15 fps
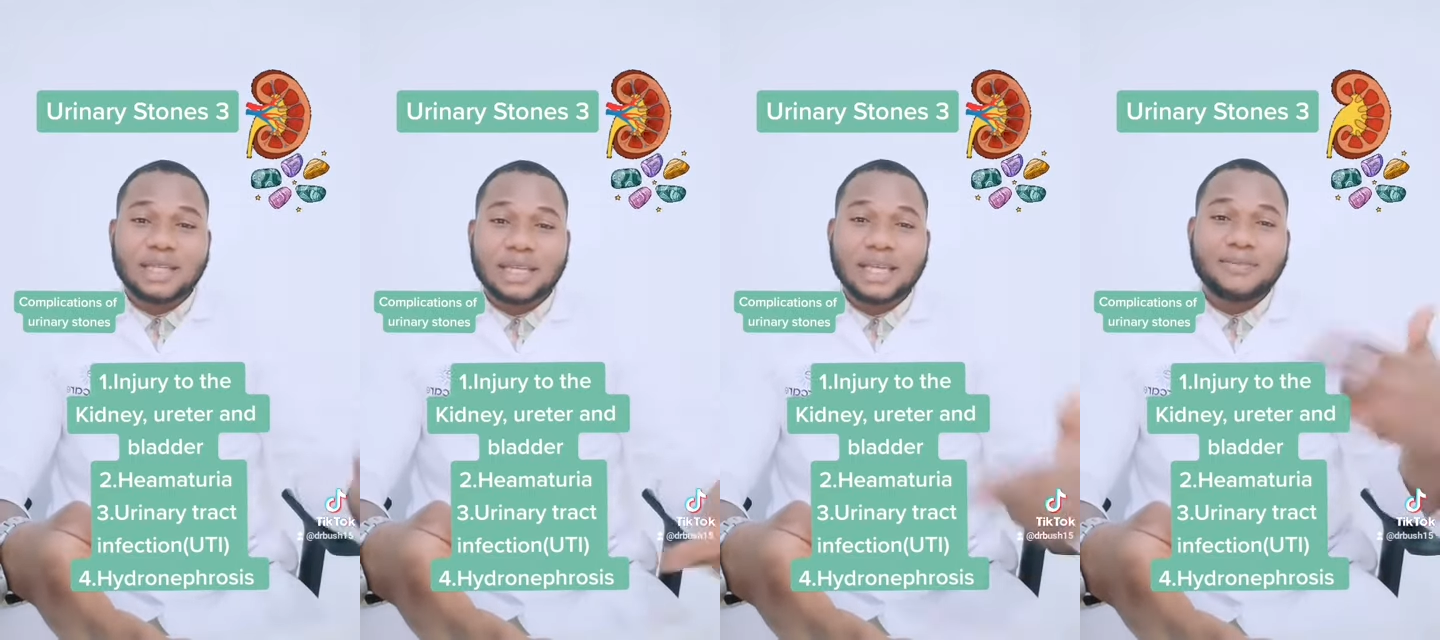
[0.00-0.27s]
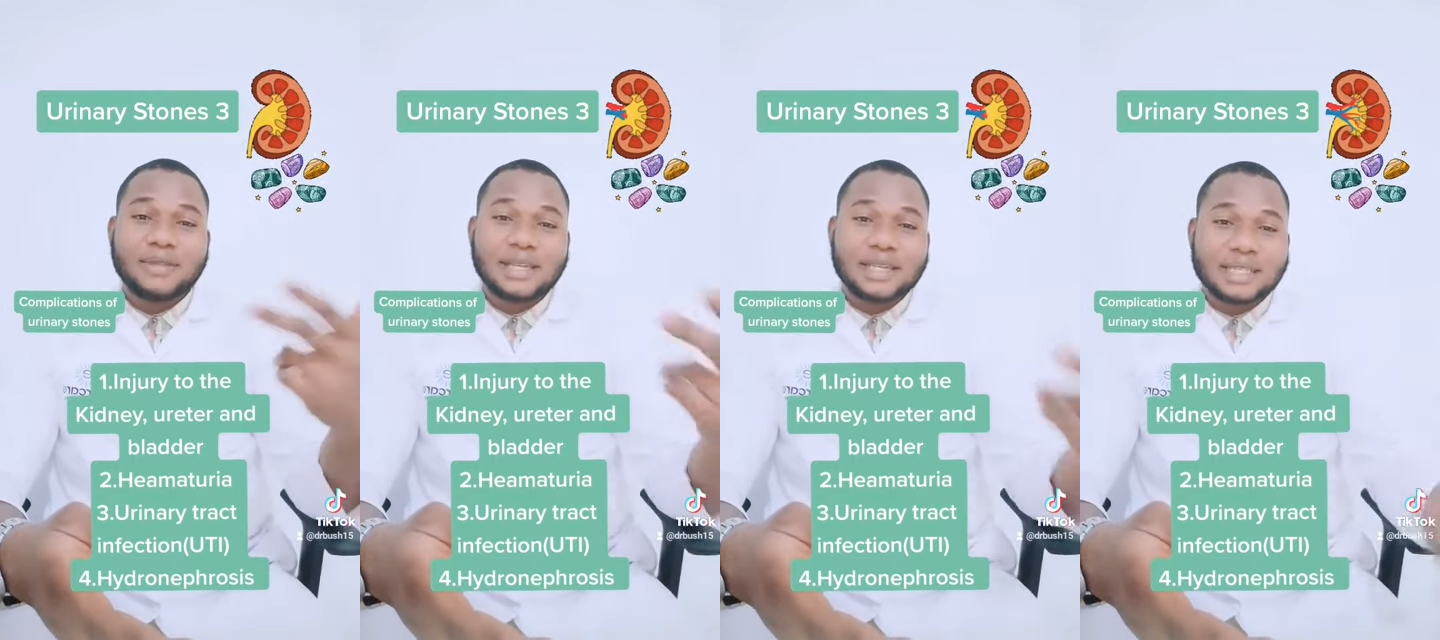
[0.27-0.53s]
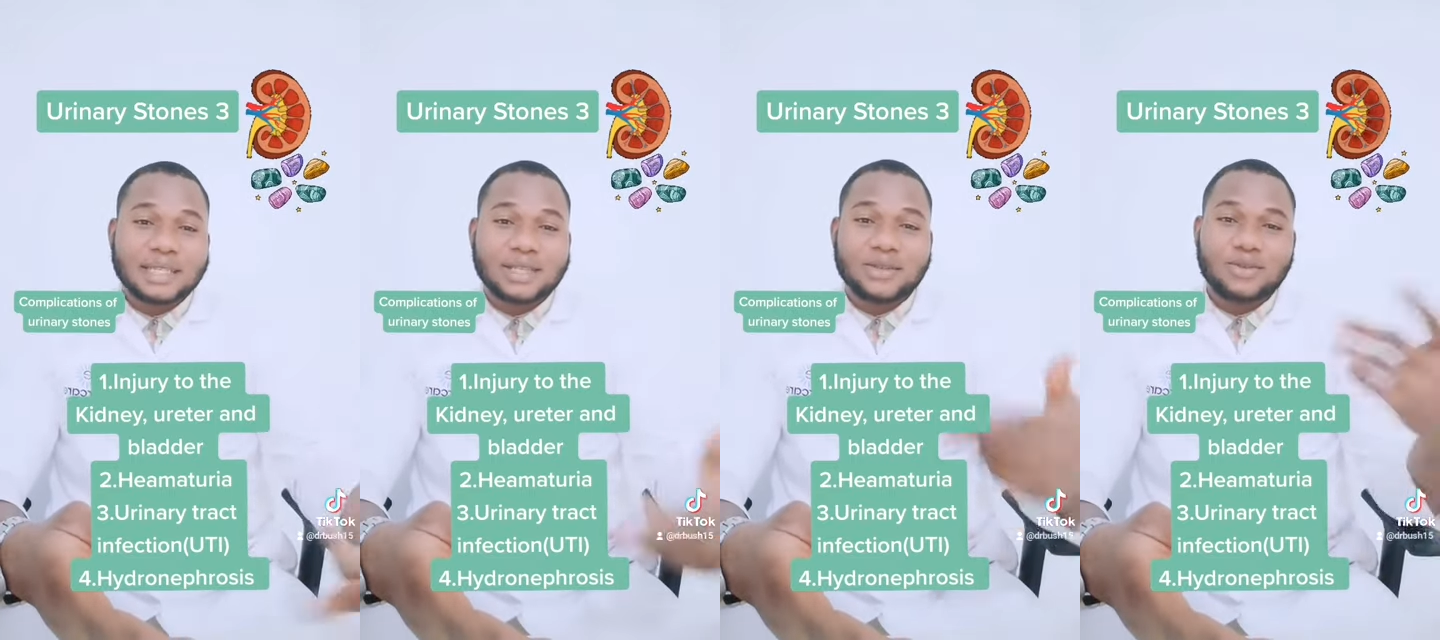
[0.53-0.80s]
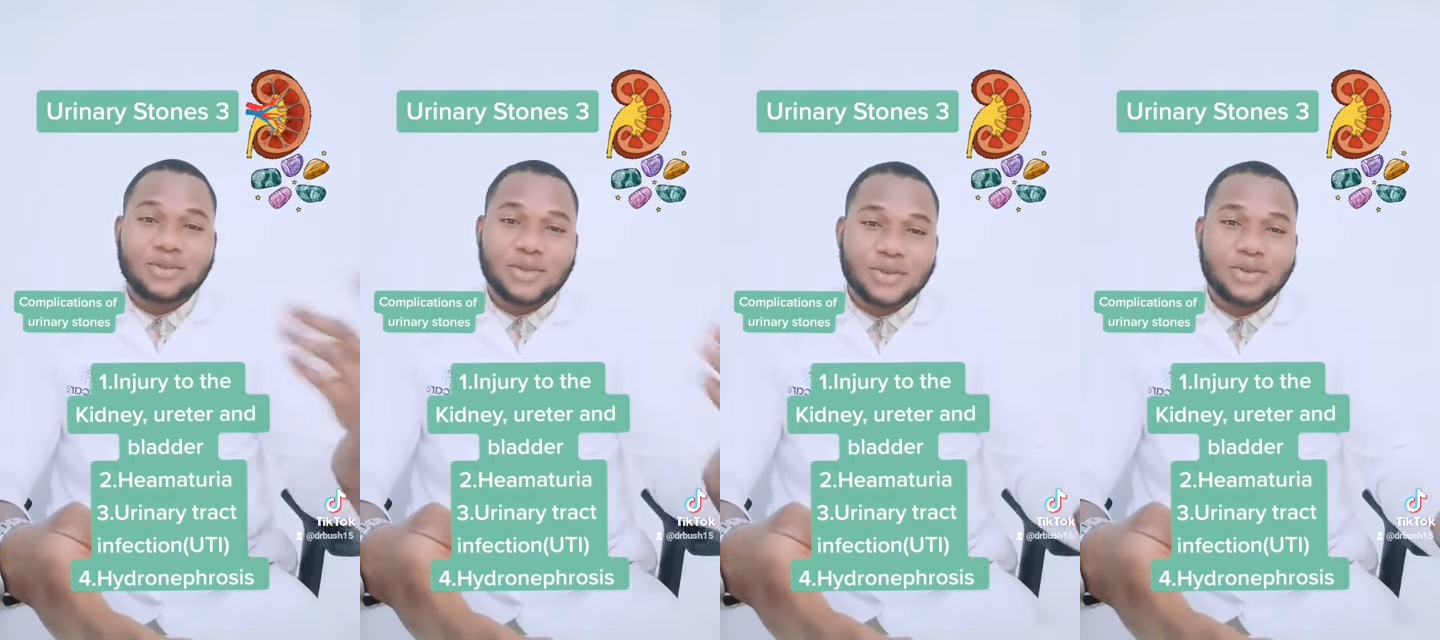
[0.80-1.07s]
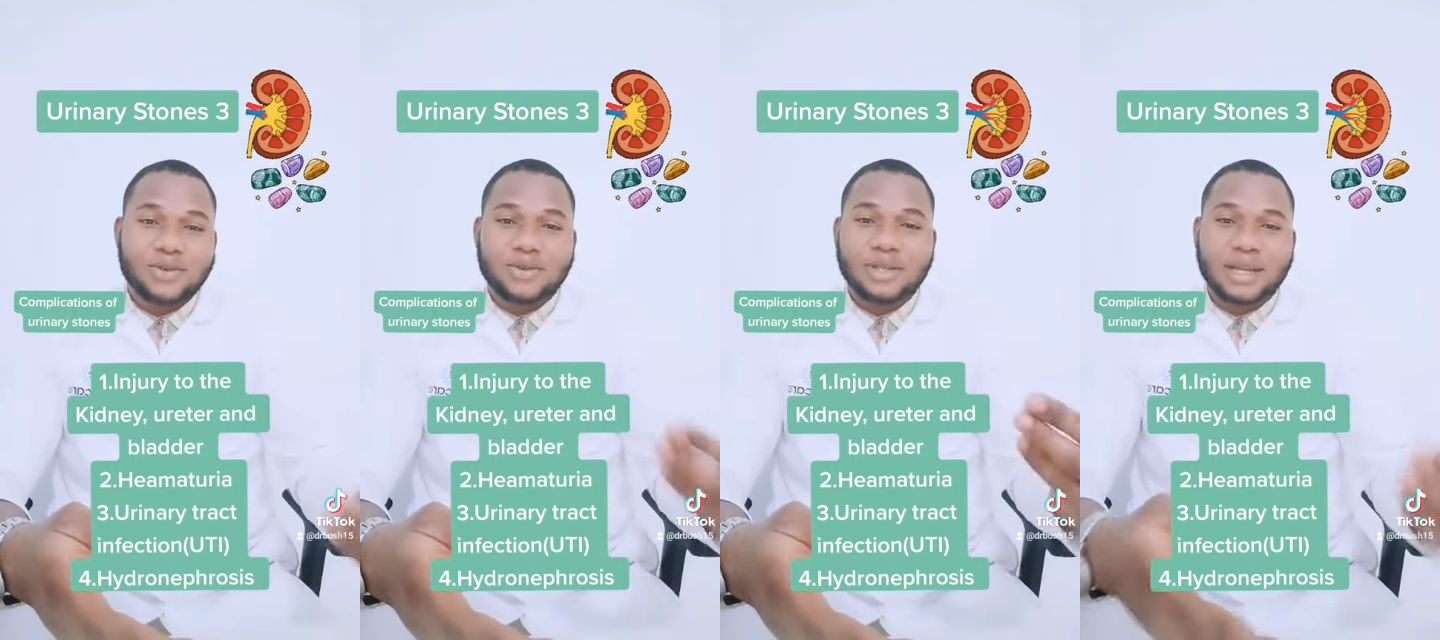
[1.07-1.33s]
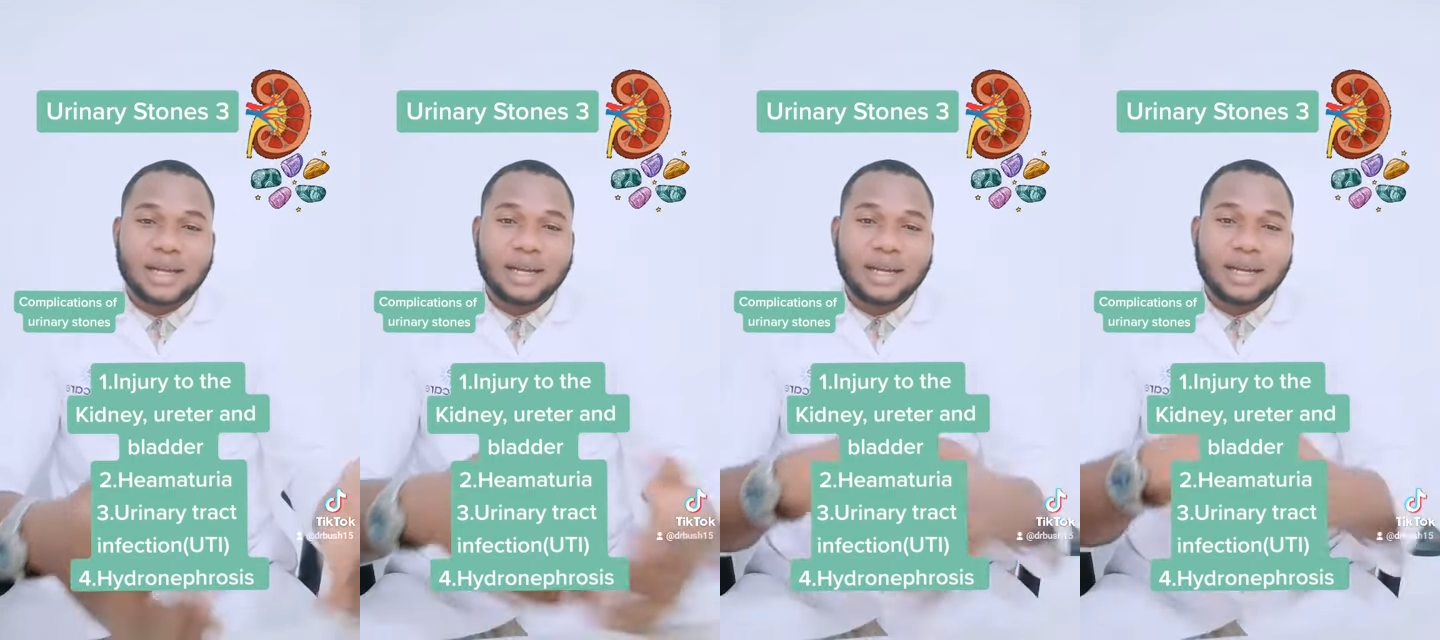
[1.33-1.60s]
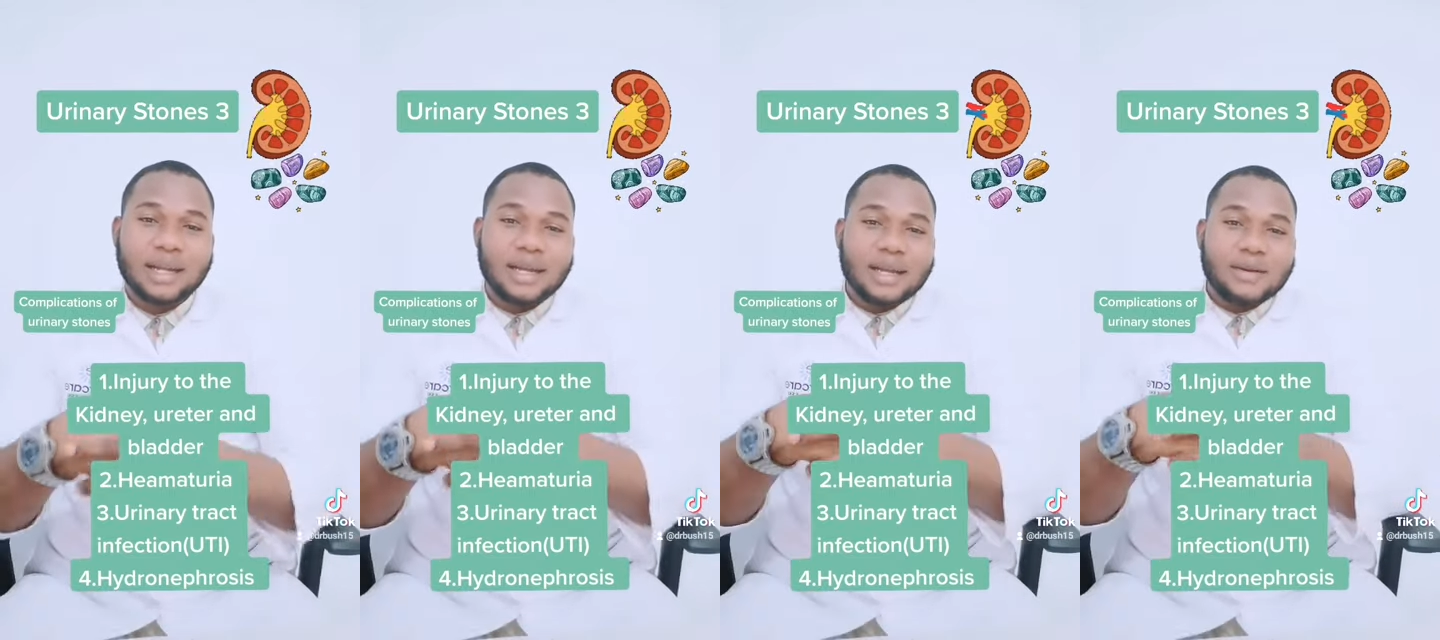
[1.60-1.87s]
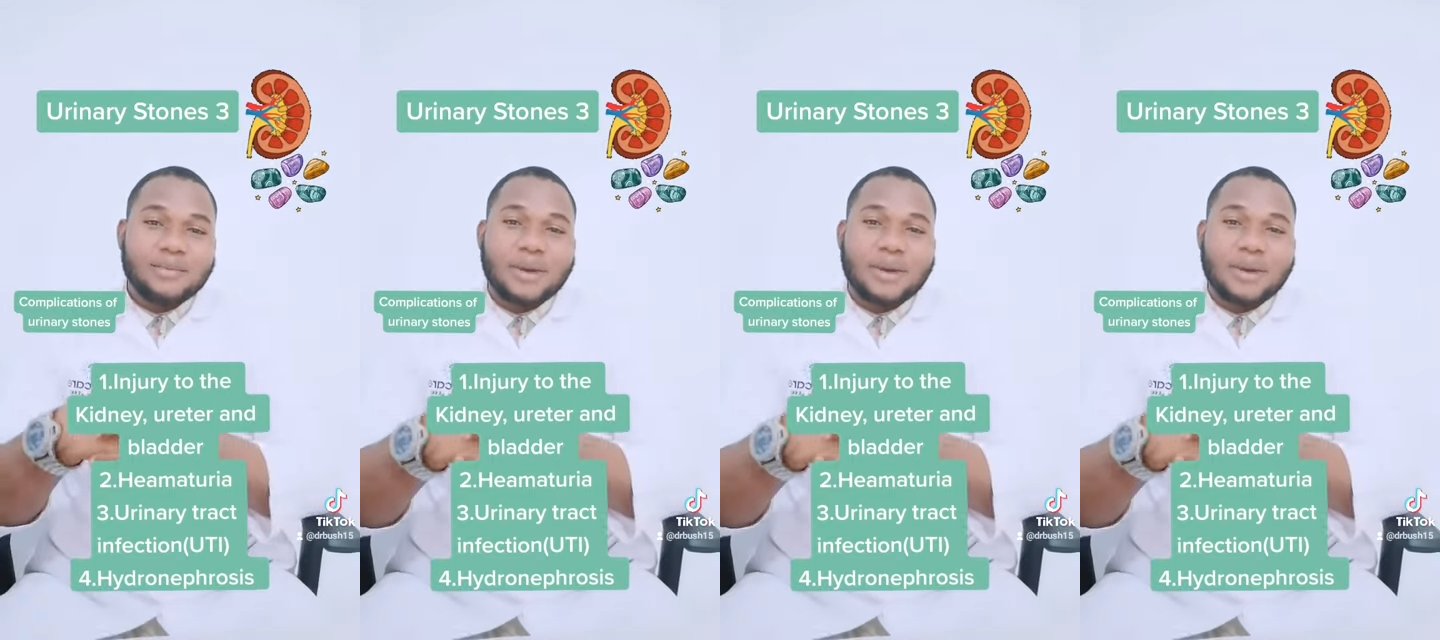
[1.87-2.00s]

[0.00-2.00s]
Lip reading: they keep testing you, doing urinary